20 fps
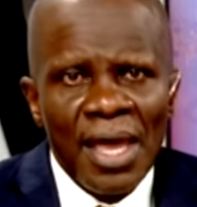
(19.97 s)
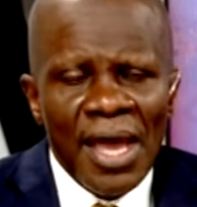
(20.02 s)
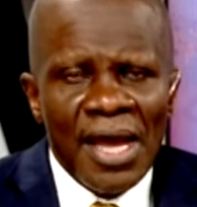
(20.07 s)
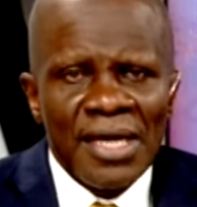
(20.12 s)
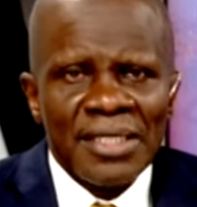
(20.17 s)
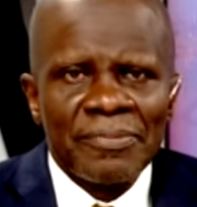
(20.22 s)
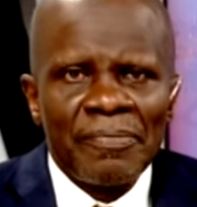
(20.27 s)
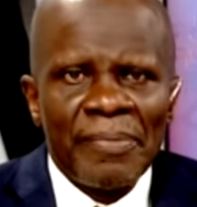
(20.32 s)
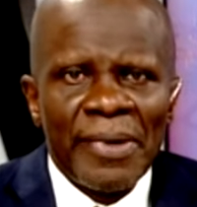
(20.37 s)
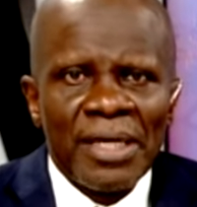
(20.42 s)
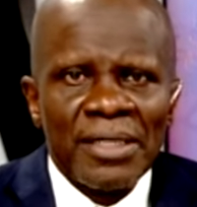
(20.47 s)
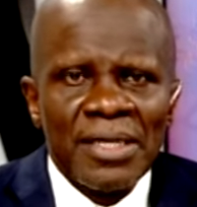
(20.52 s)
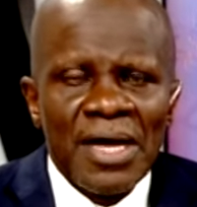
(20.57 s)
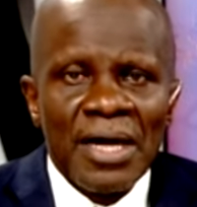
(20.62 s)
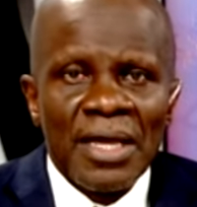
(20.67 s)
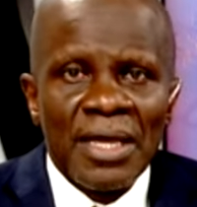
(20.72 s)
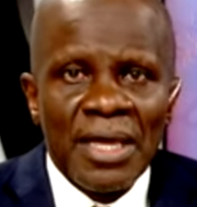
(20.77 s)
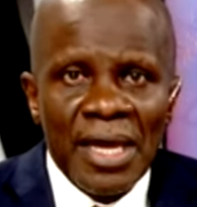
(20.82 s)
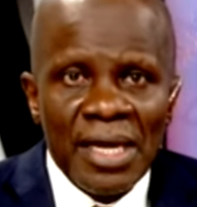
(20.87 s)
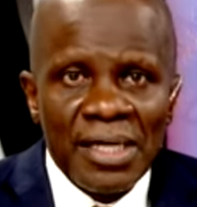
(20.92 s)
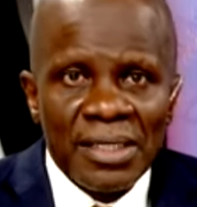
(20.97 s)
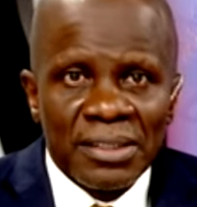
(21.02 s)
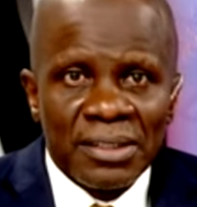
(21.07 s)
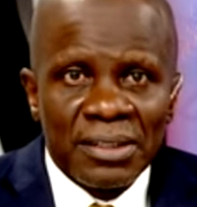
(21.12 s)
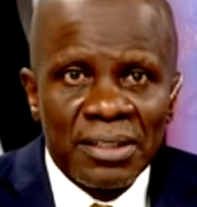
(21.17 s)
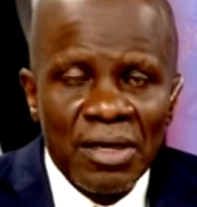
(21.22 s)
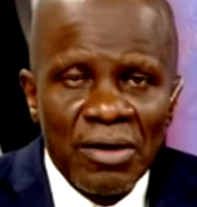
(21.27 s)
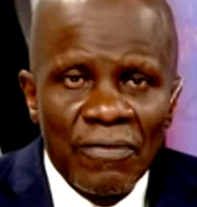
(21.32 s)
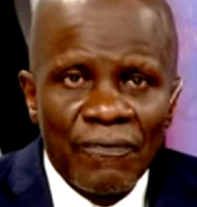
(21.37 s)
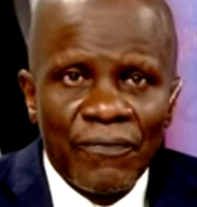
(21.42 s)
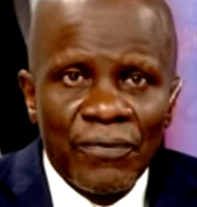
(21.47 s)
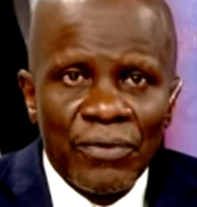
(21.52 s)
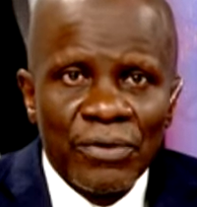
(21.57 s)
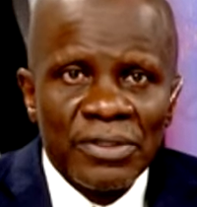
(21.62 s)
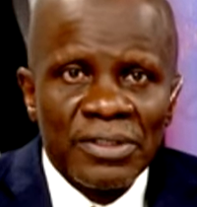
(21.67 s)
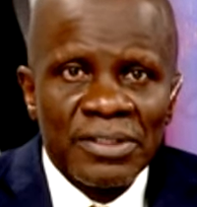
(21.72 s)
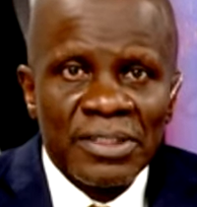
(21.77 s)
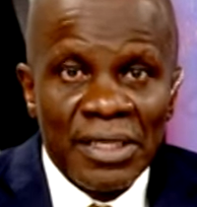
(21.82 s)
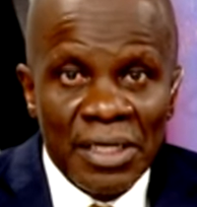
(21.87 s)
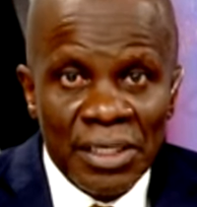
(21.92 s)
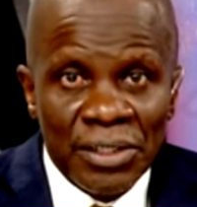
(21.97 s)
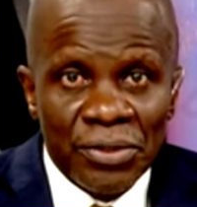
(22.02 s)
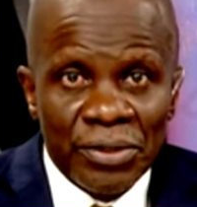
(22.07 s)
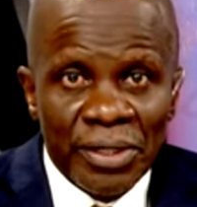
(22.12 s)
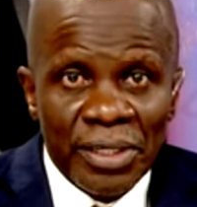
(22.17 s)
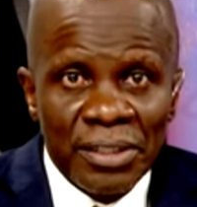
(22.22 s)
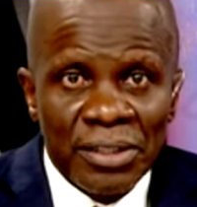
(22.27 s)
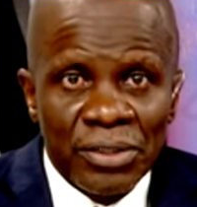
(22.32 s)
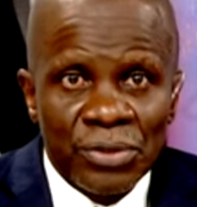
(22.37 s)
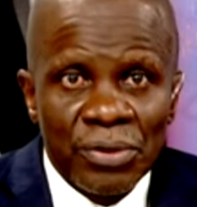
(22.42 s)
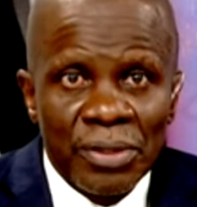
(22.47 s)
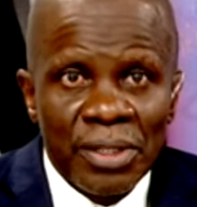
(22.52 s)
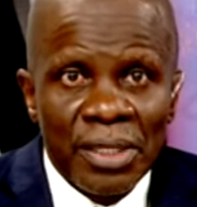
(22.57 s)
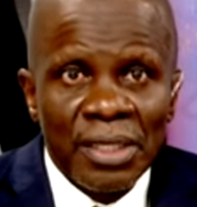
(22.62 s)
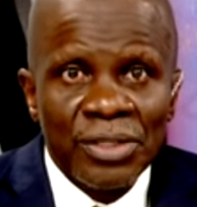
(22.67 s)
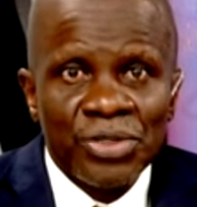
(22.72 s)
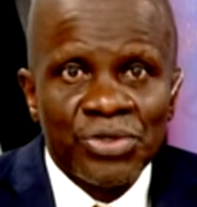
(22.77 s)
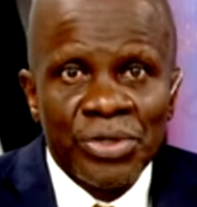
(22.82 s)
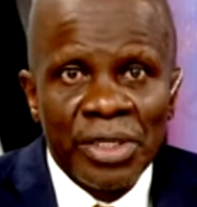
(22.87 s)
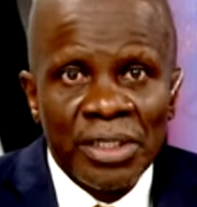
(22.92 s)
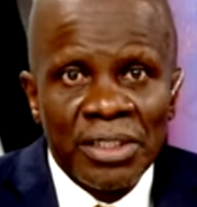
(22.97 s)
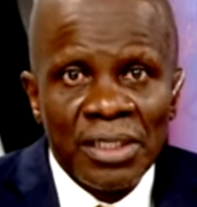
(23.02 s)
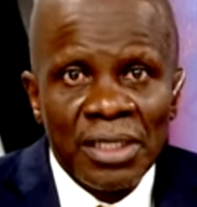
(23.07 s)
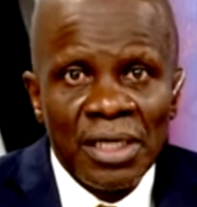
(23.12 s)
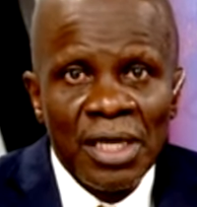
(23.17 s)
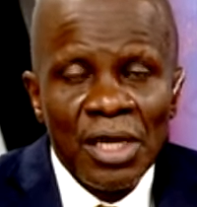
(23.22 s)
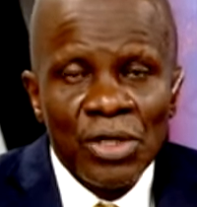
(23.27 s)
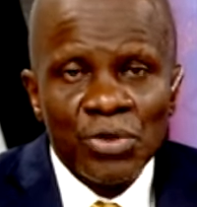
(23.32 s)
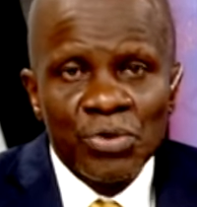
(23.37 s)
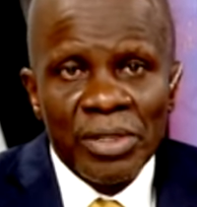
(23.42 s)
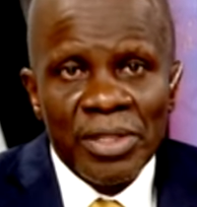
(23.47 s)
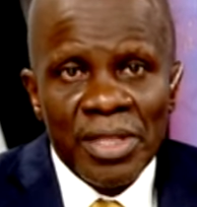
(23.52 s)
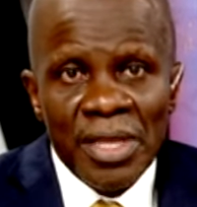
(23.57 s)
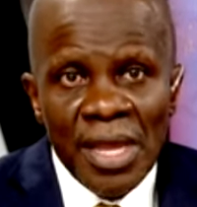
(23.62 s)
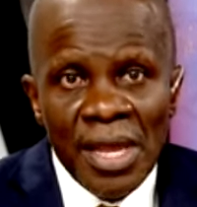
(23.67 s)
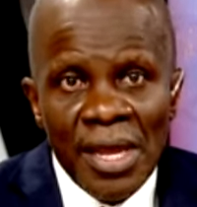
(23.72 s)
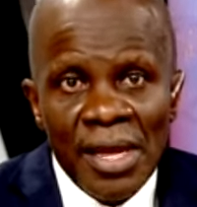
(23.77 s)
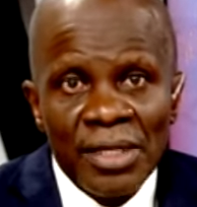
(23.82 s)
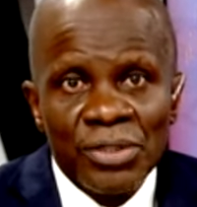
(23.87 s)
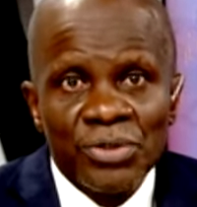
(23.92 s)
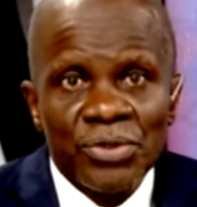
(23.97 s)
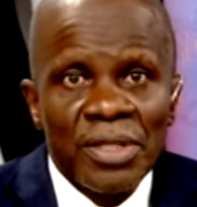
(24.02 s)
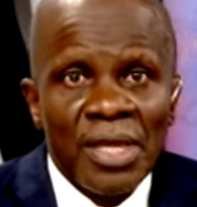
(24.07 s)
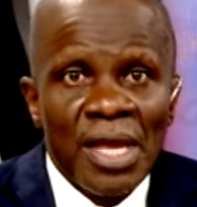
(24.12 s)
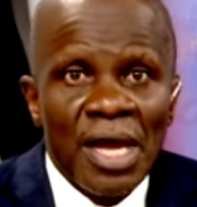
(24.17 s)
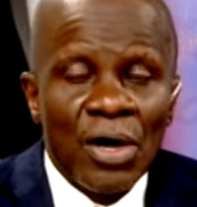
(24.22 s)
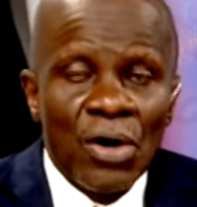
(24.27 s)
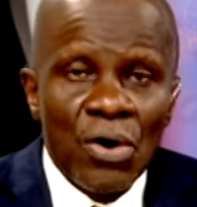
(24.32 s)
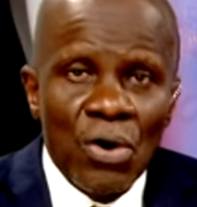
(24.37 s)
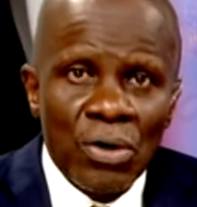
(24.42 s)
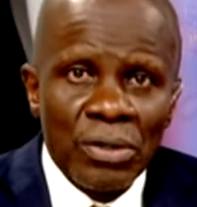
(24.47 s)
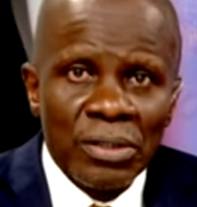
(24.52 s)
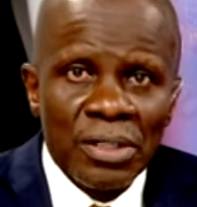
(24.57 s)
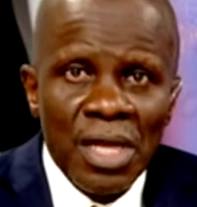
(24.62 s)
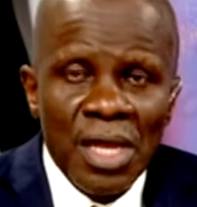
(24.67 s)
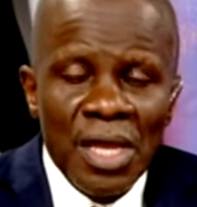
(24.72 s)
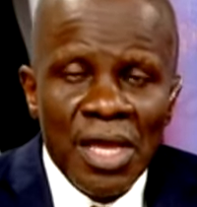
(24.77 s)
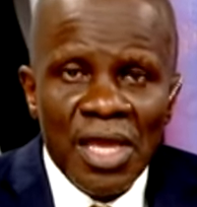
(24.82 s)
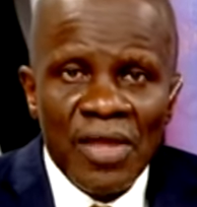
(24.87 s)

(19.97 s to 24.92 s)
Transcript: has made a case for signatories to the treaty to adhere to the accord